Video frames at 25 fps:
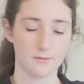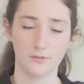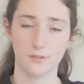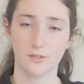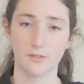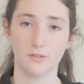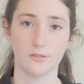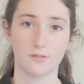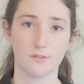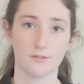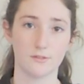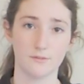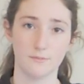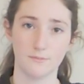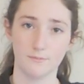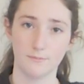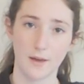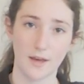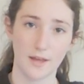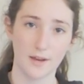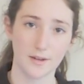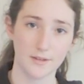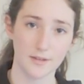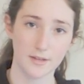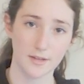just
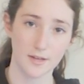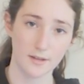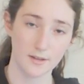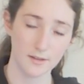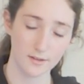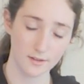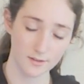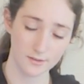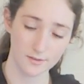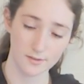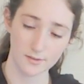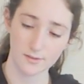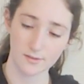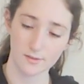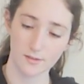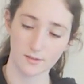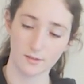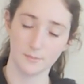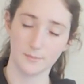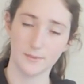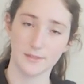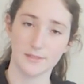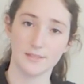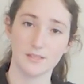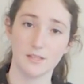bad idea because it's a
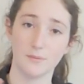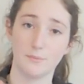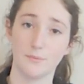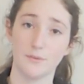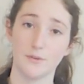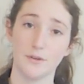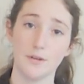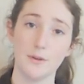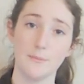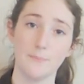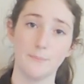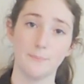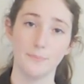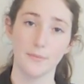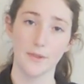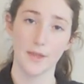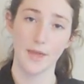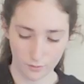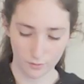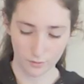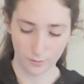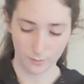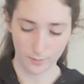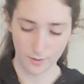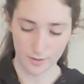little bit slippery.
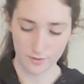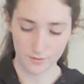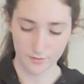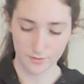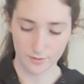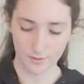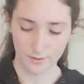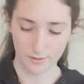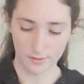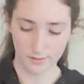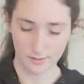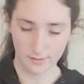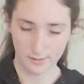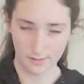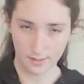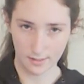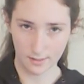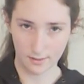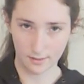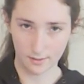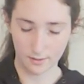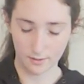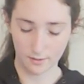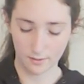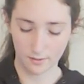So the way you do this, it's
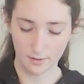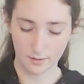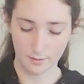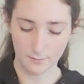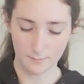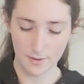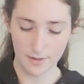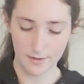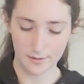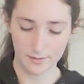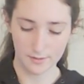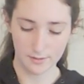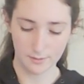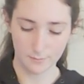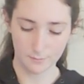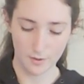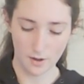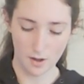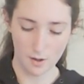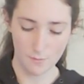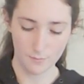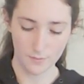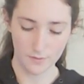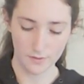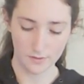like a little medicine
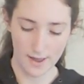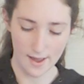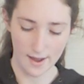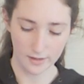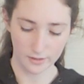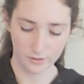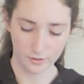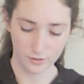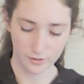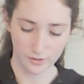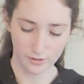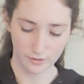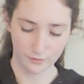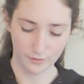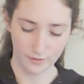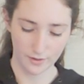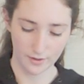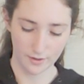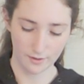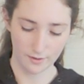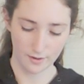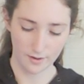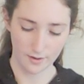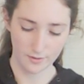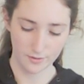pump, and I actually just
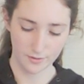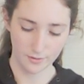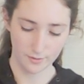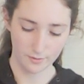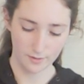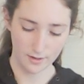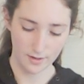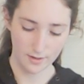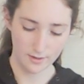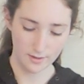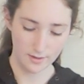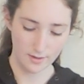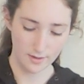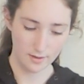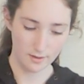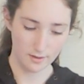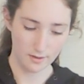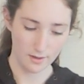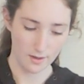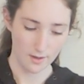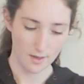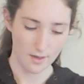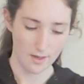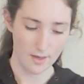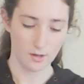figured out how to do it, I
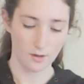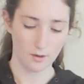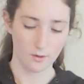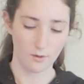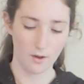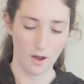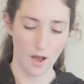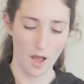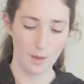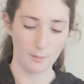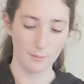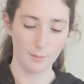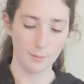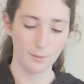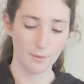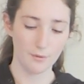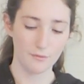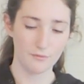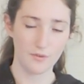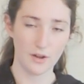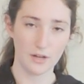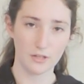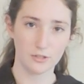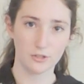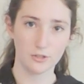think. So I'm a
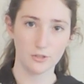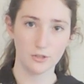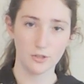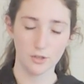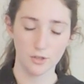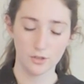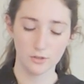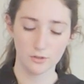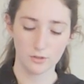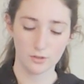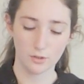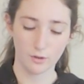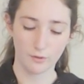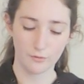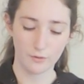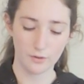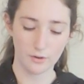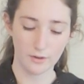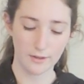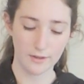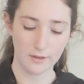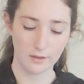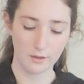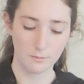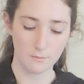professional, so if
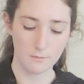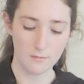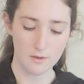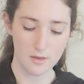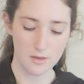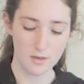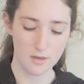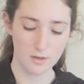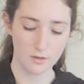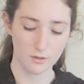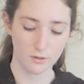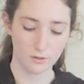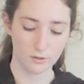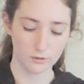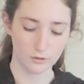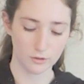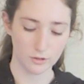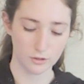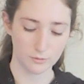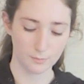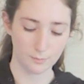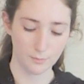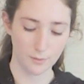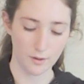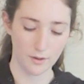you're like me, you'll
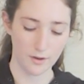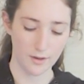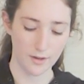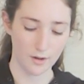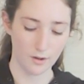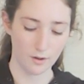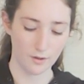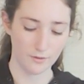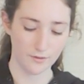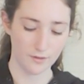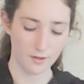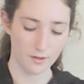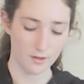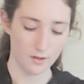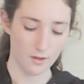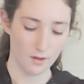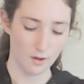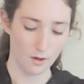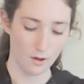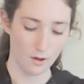just put it on the